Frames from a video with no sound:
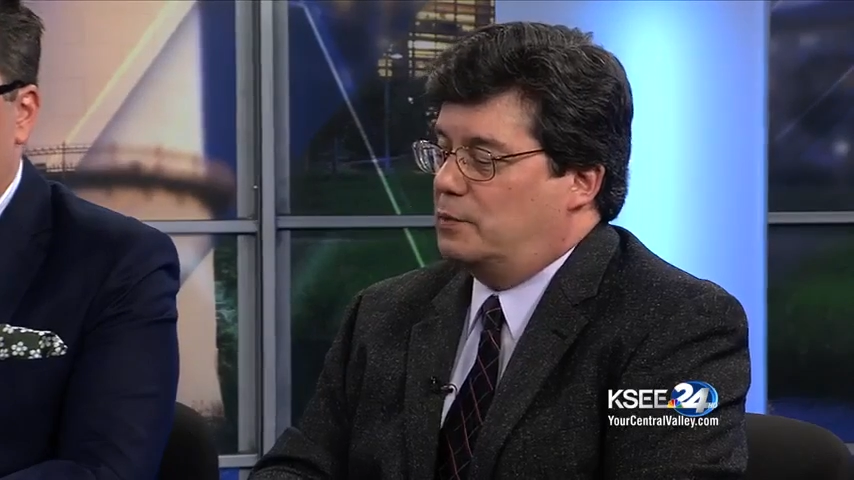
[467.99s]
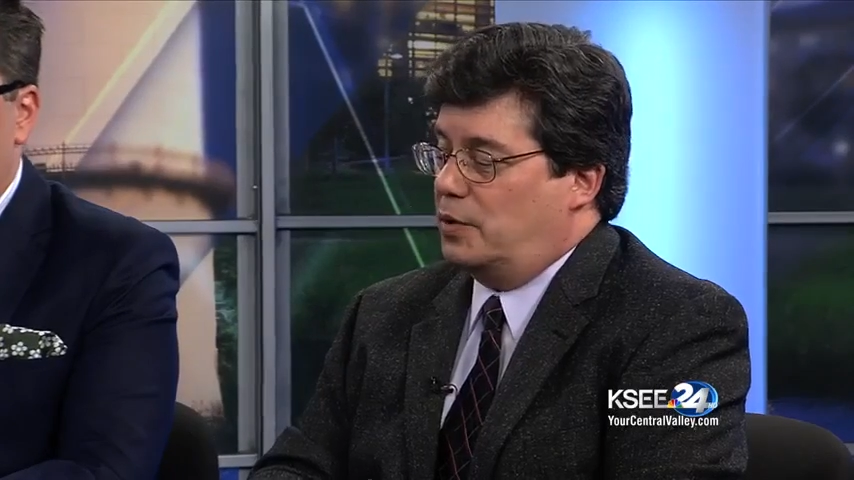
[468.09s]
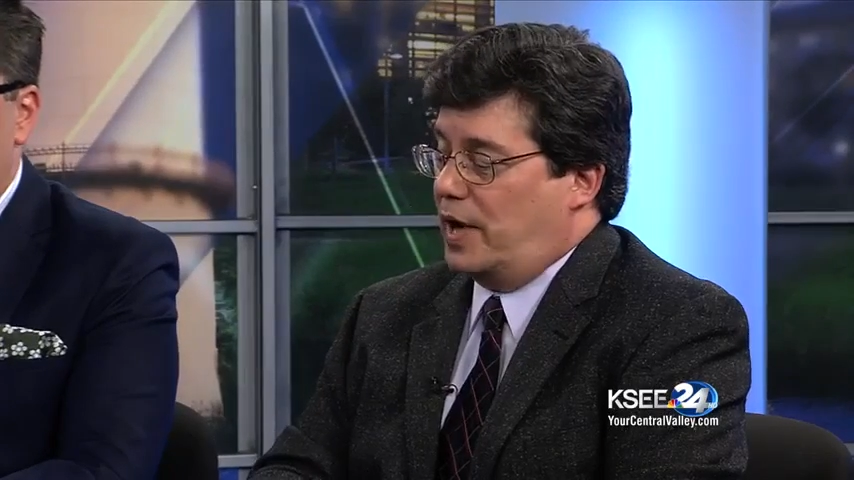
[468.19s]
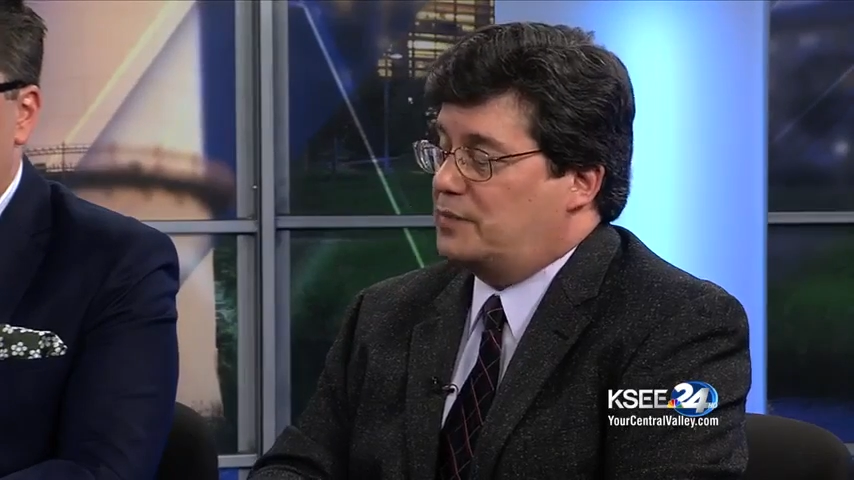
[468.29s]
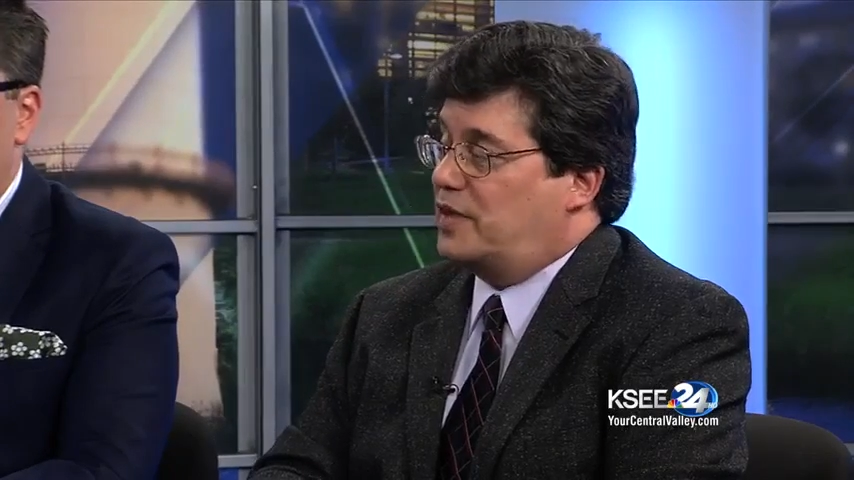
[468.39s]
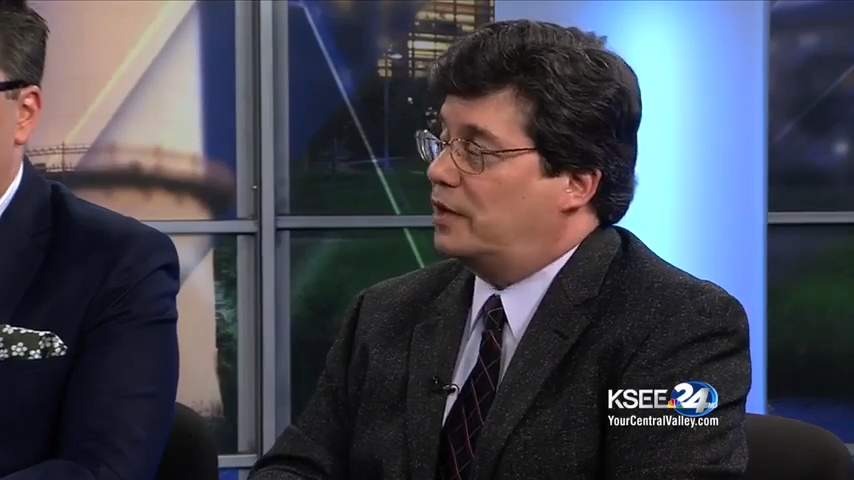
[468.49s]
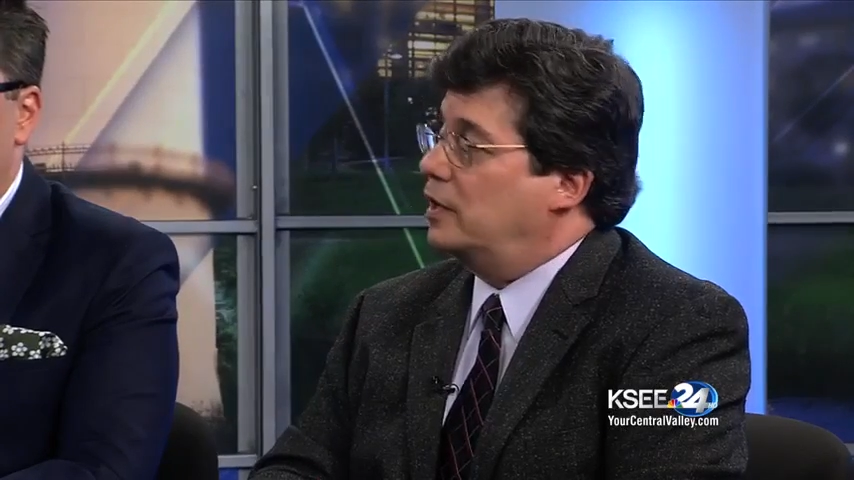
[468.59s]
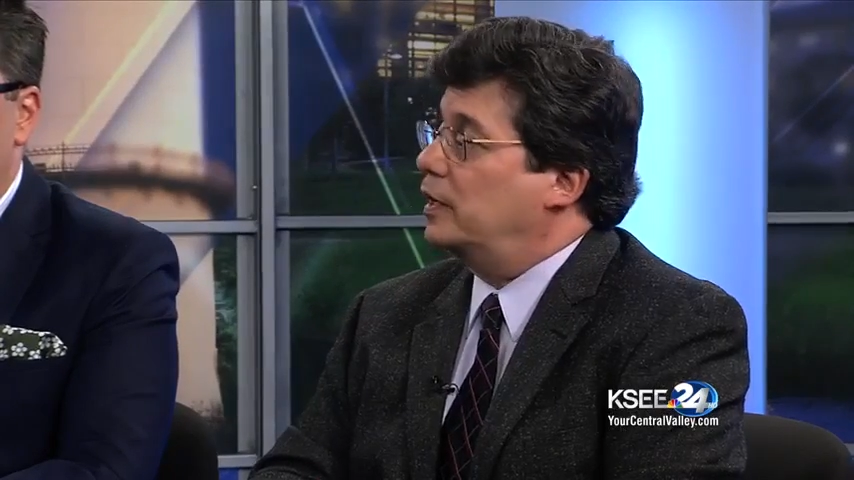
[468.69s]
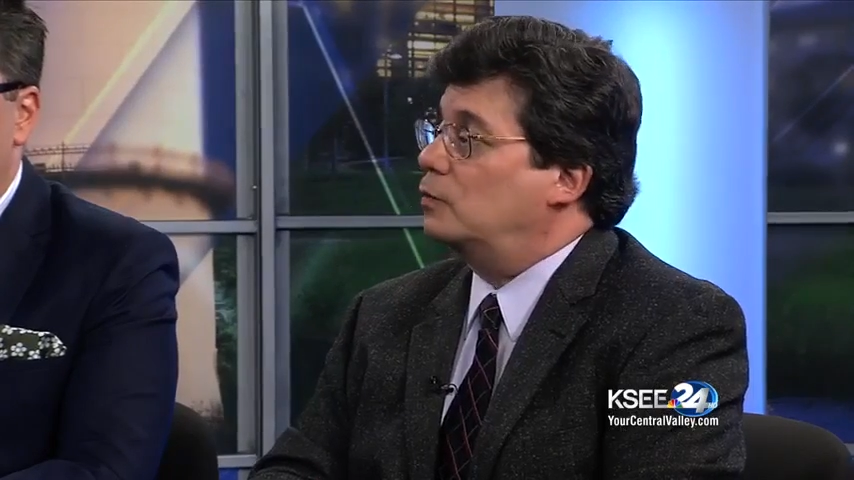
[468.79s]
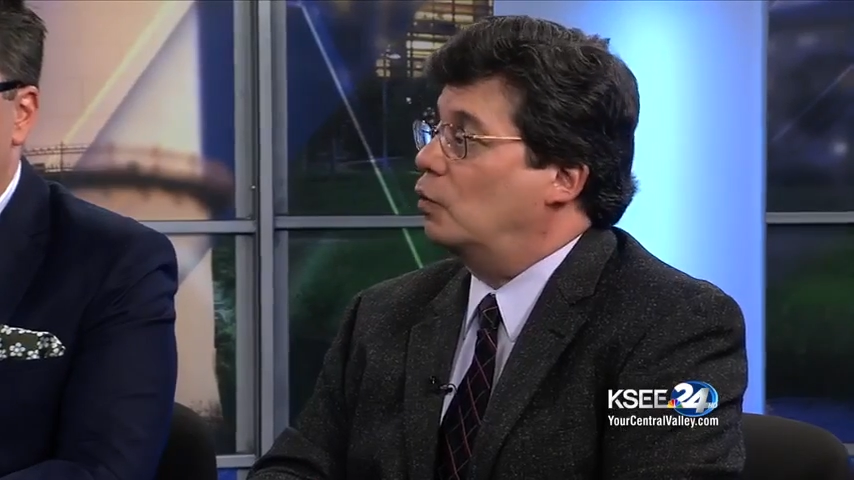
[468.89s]
perhaps that
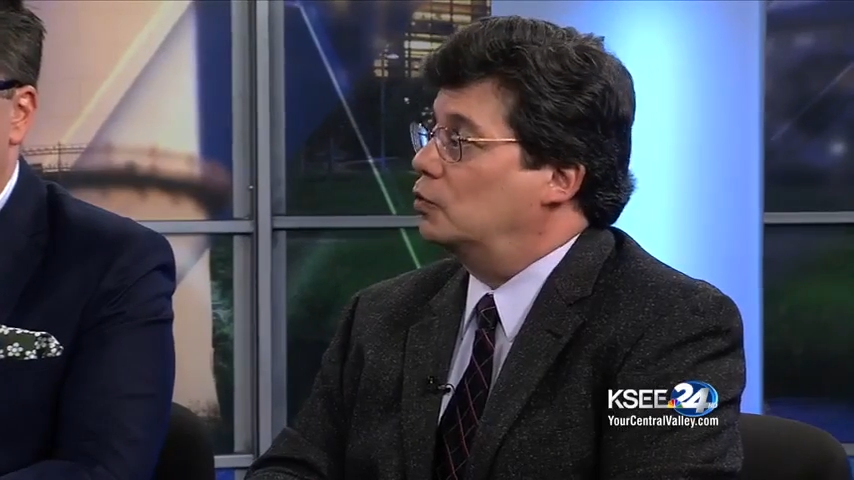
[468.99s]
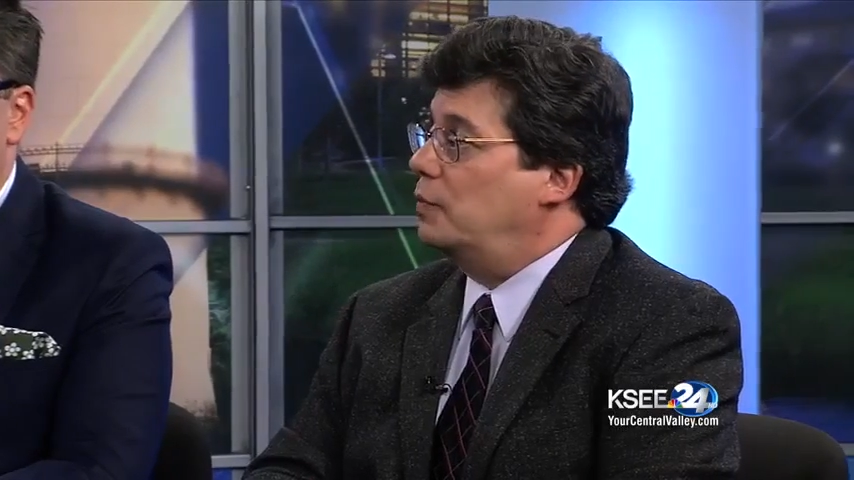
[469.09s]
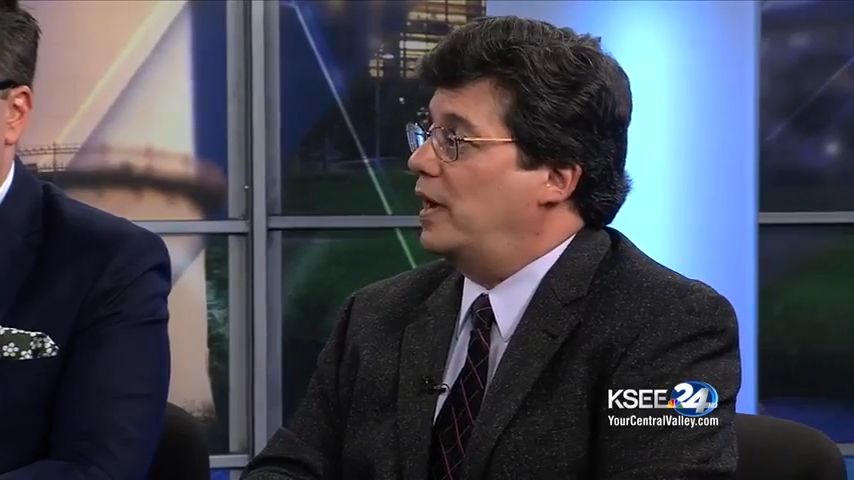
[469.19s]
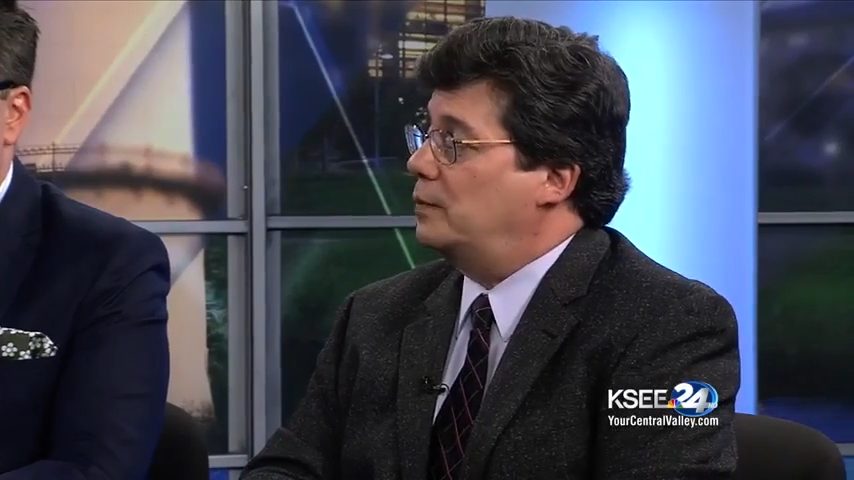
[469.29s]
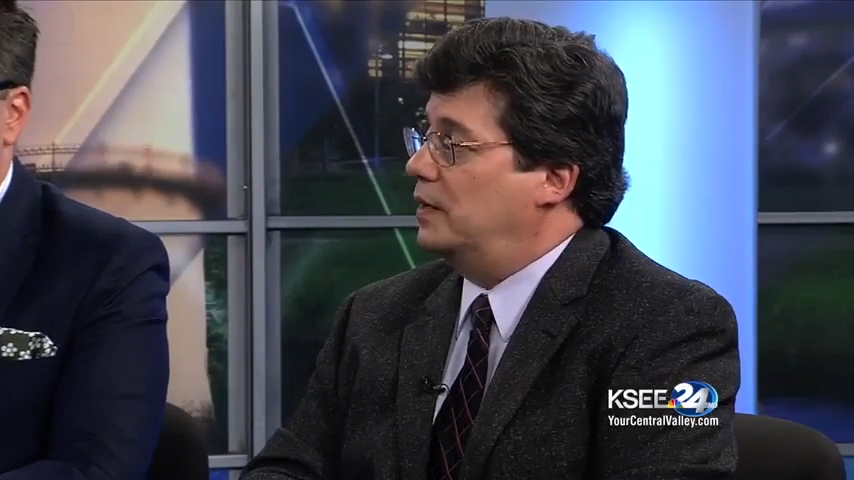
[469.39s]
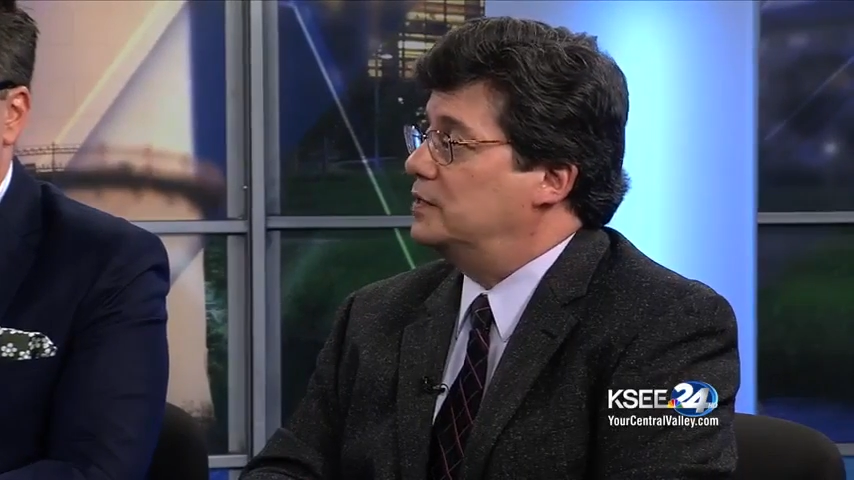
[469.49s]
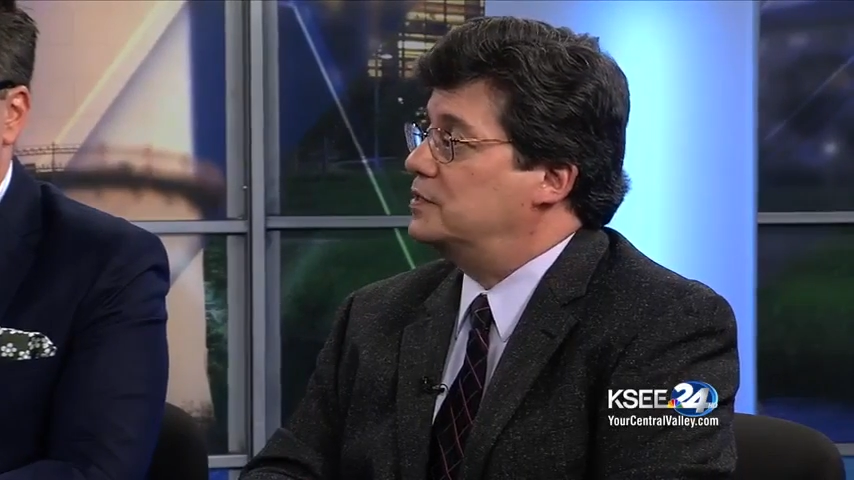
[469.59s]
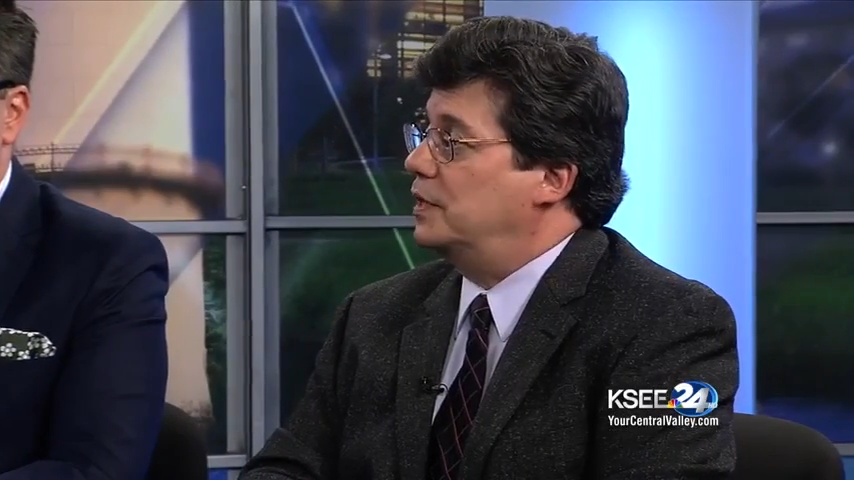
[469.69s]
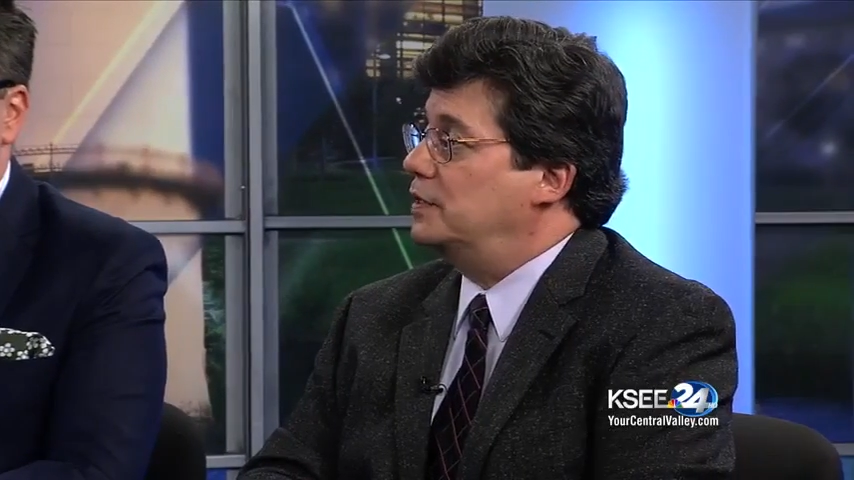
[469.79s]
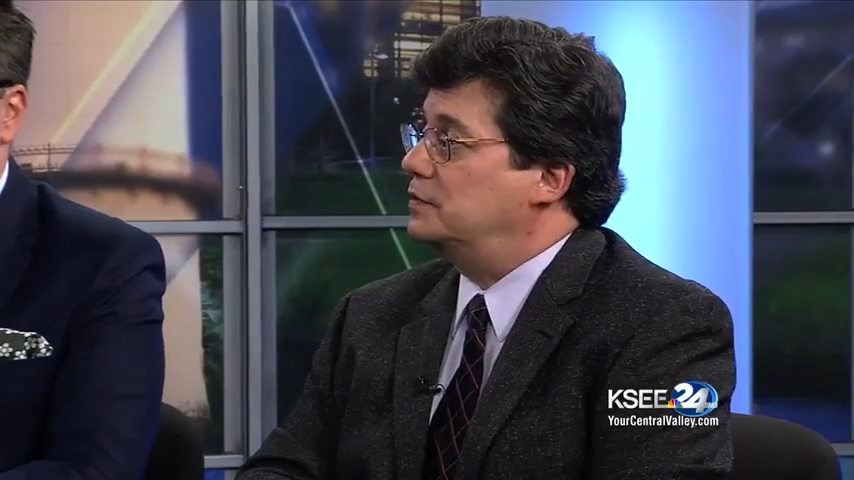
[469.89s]
could get rolled back by the state.